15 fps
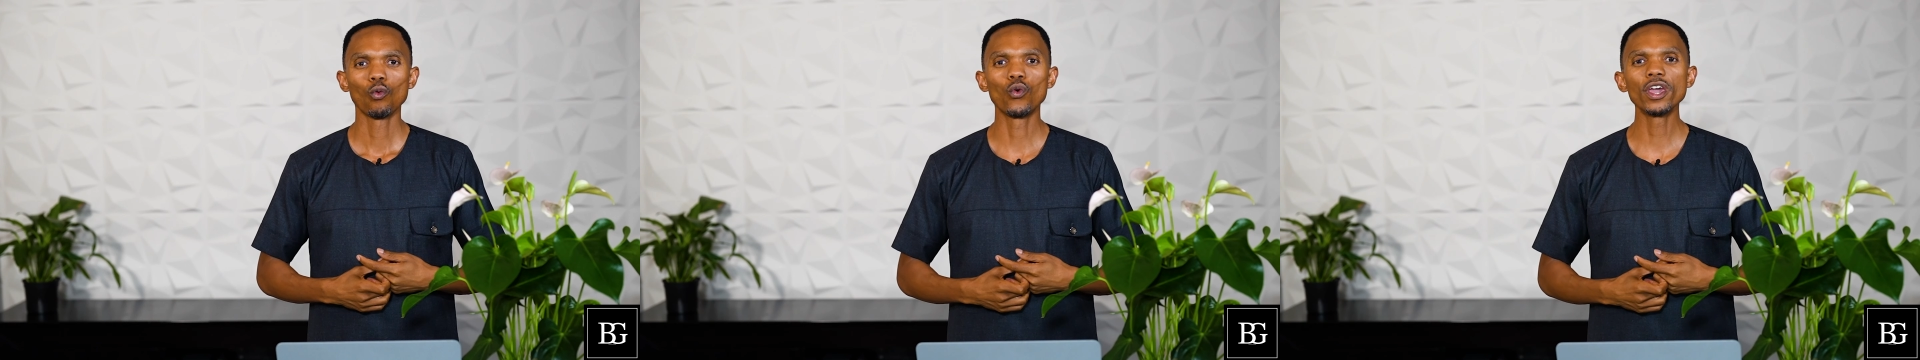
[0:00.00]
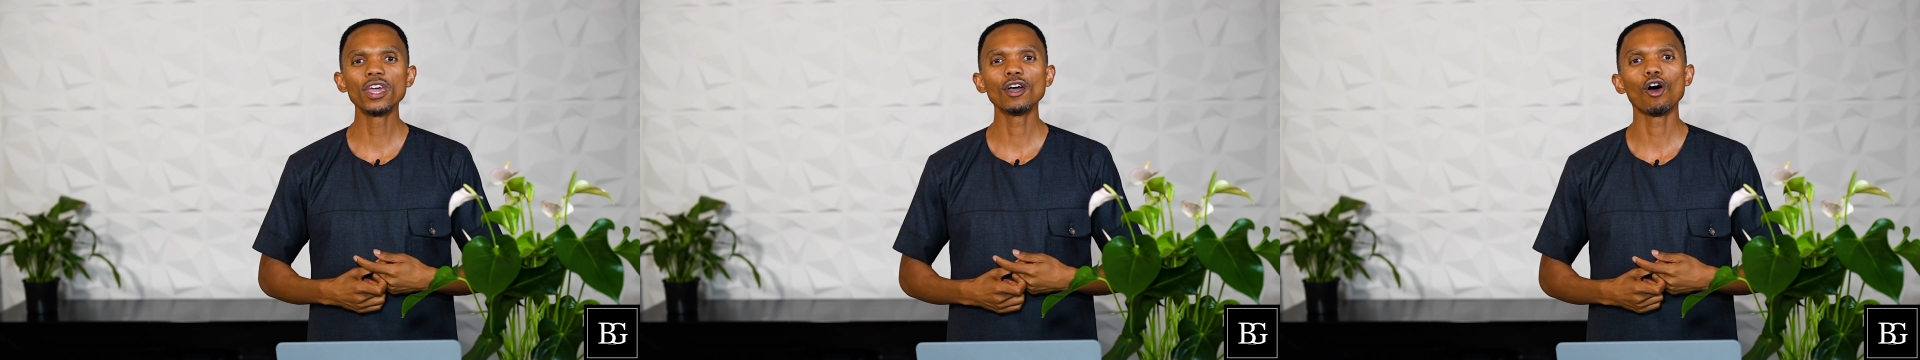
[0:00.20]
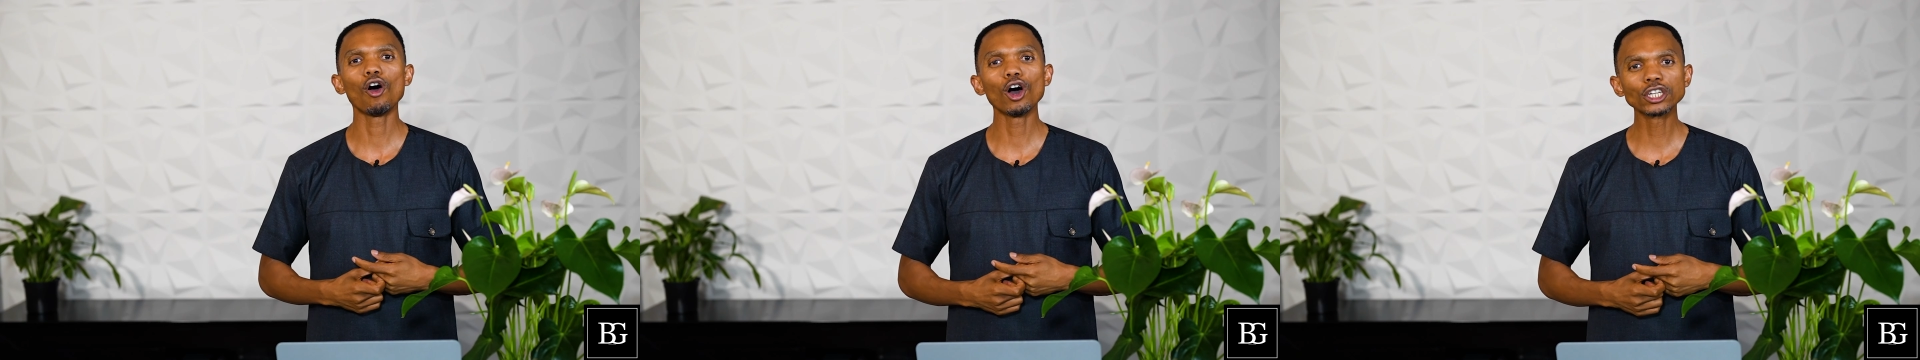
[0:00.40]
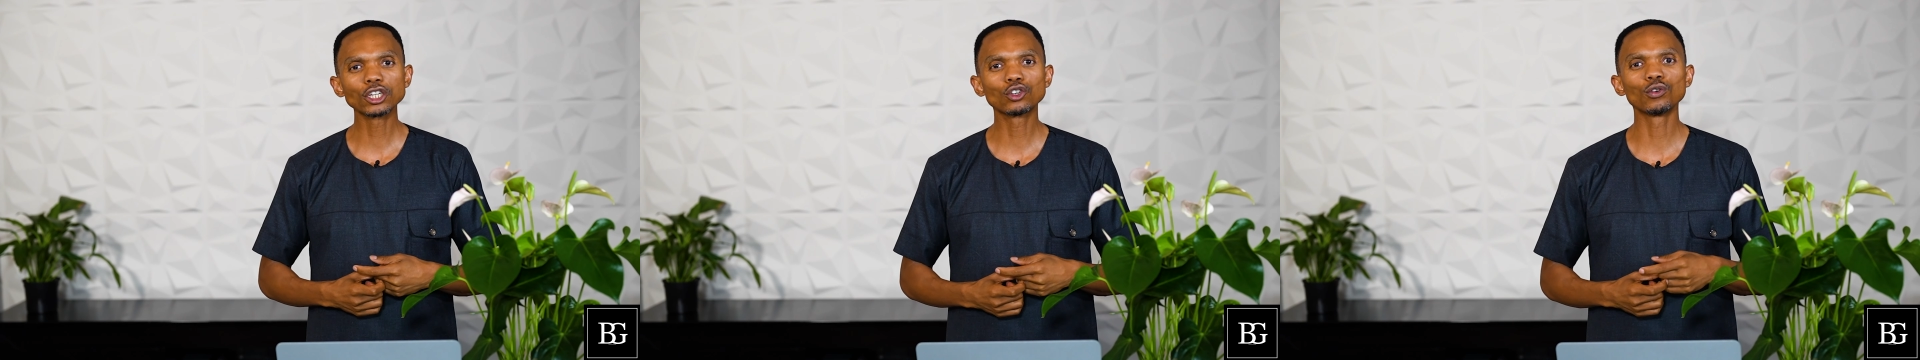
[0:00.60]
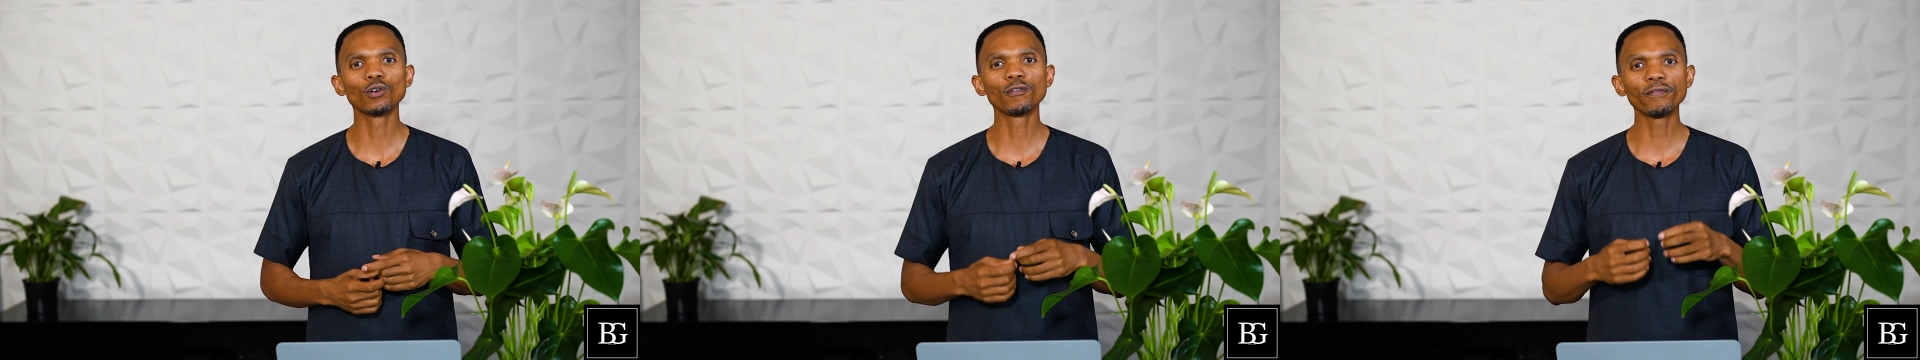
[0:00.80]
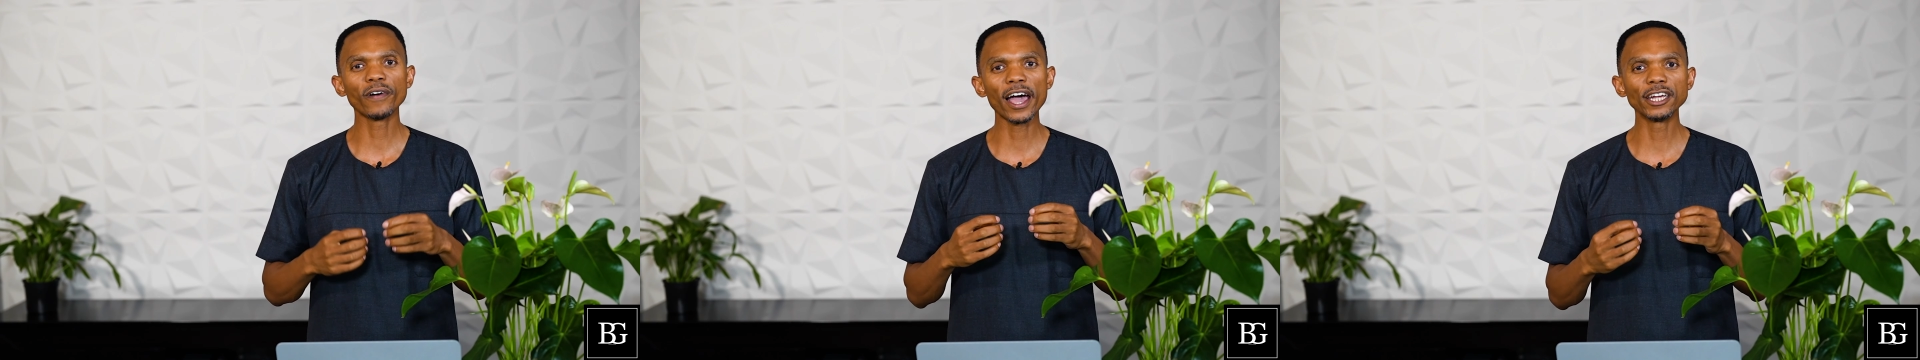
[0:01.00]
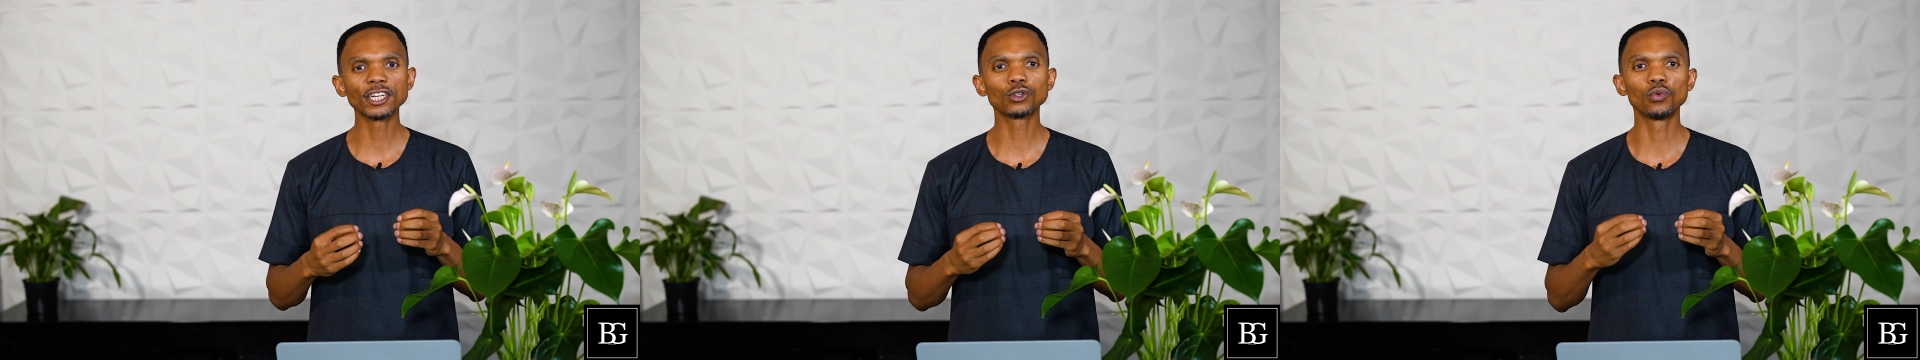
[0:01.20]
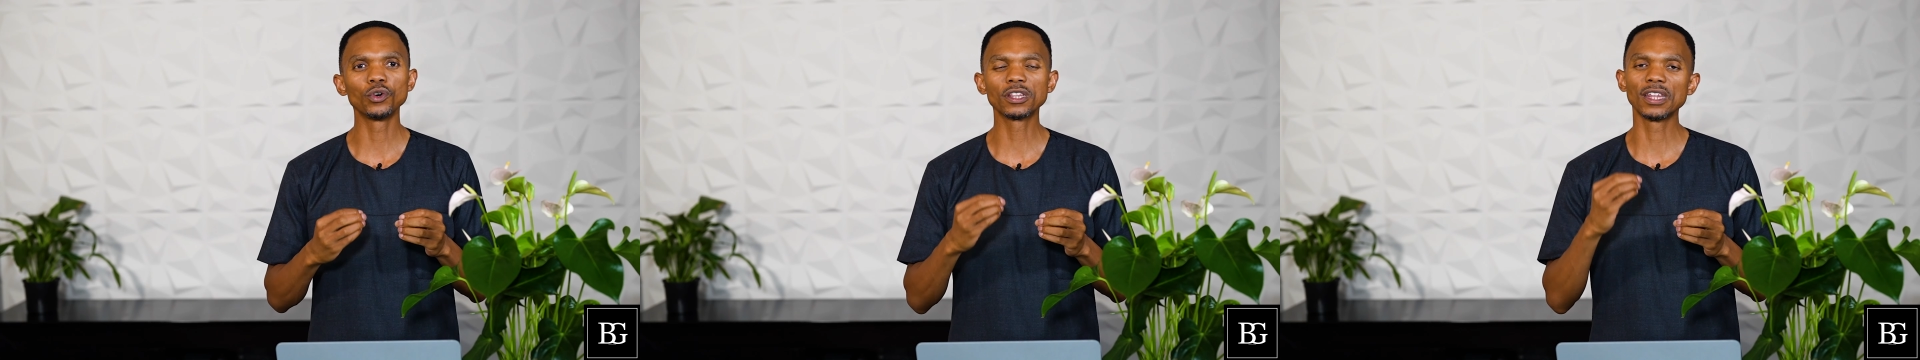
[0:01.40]
we ought to
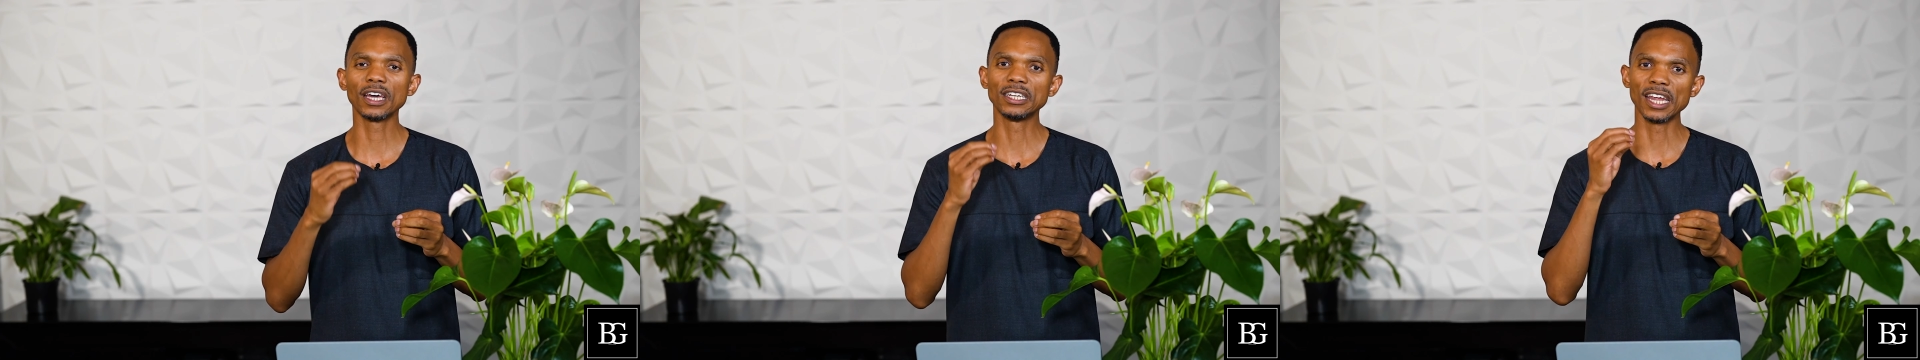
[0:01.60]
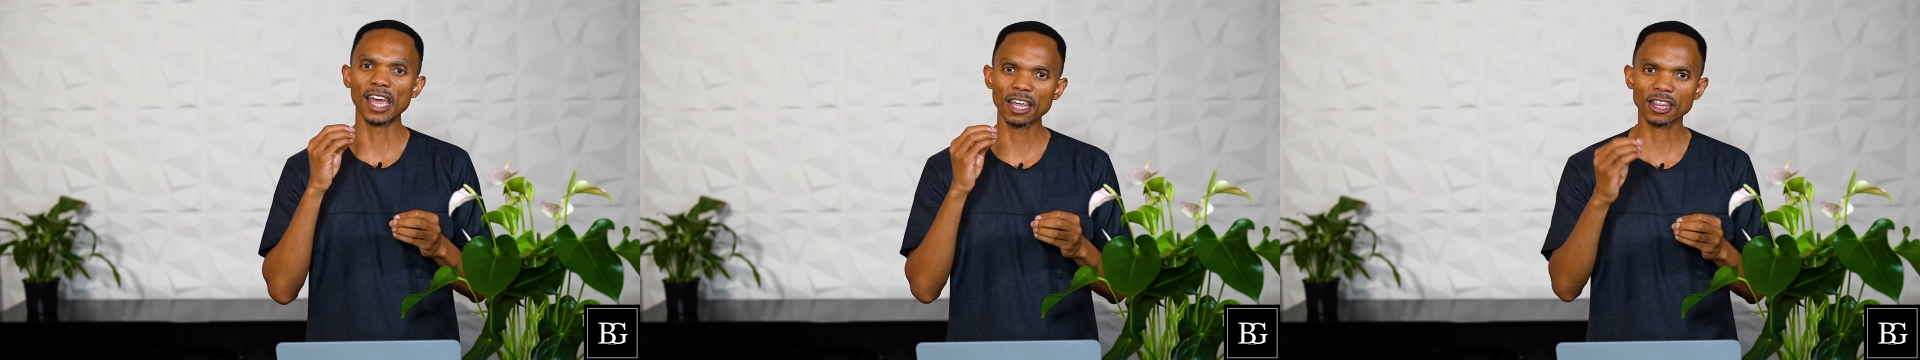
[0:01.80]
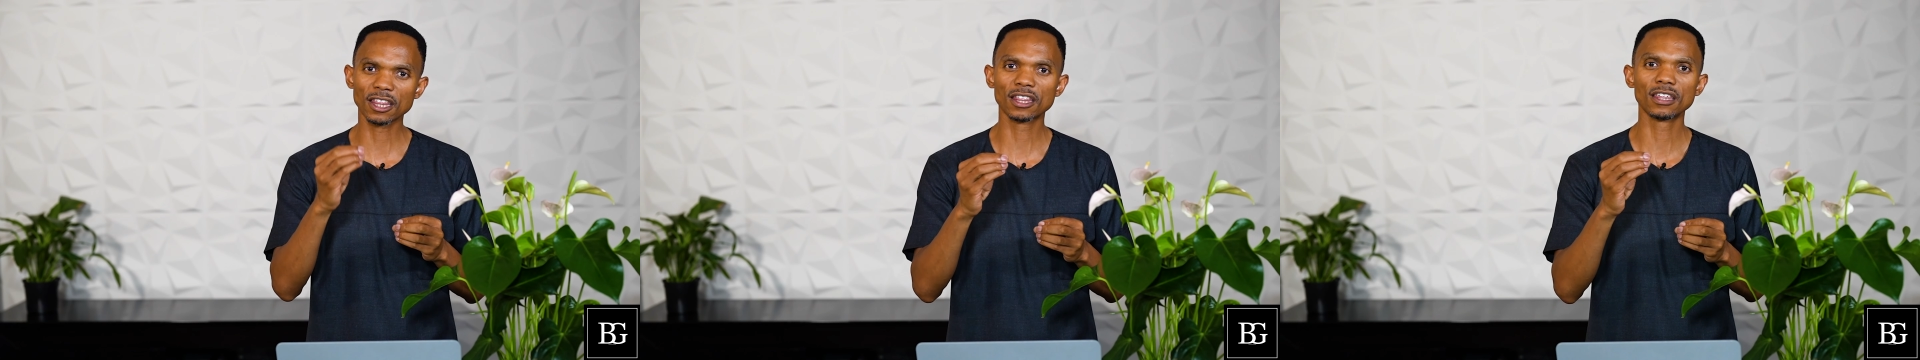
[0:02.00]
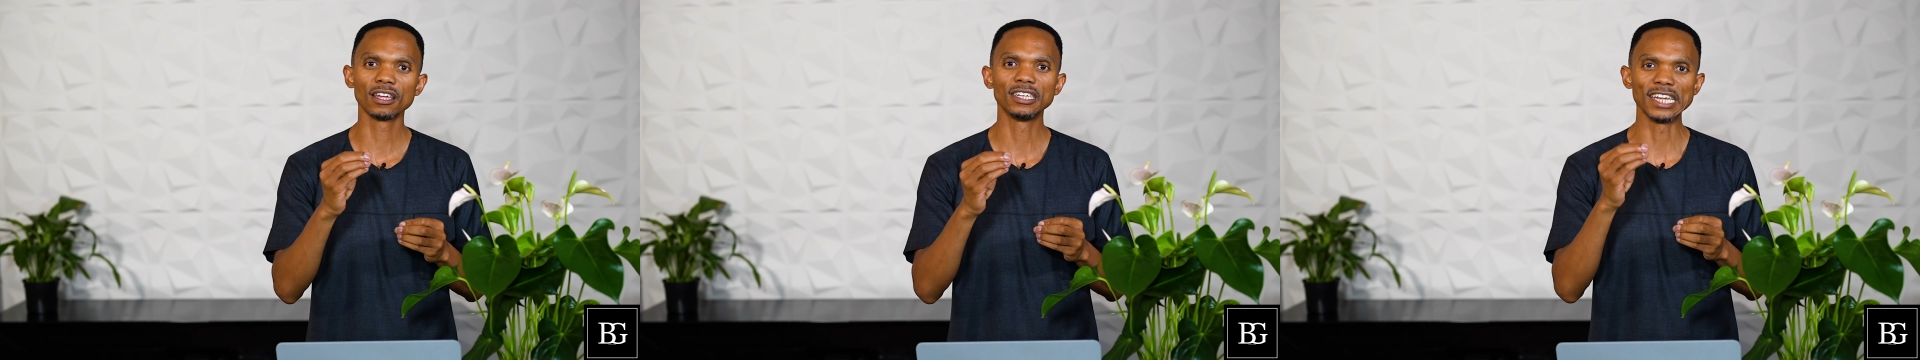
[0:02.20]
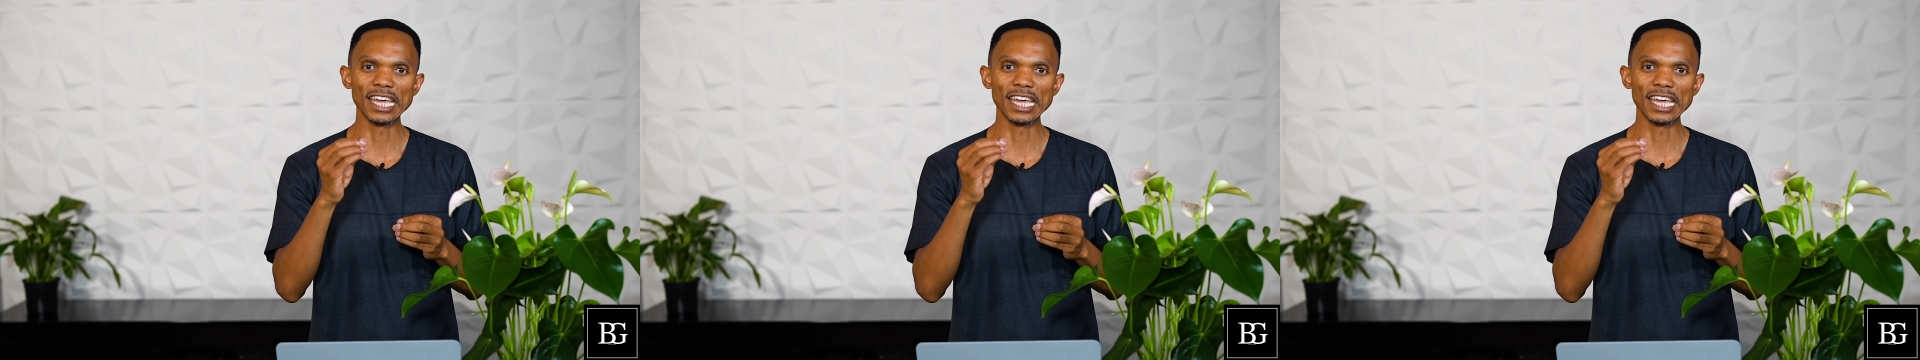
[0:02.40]
fight with the death